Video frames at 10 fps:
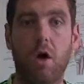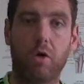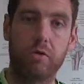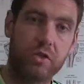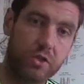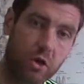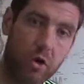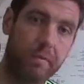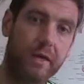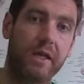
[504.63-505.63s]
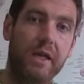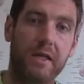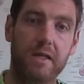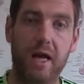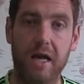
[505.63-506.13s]
or it's interpreting
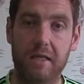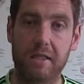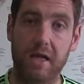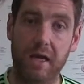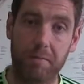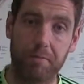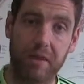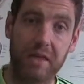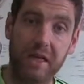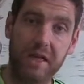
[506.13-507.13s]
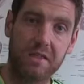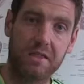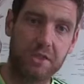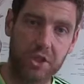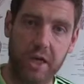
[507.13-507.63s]
it as needing
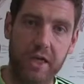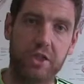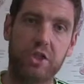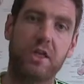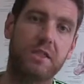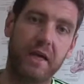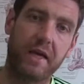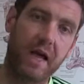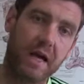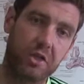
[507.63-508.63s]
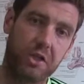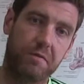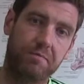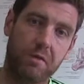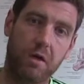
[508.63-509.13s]
to change and take action.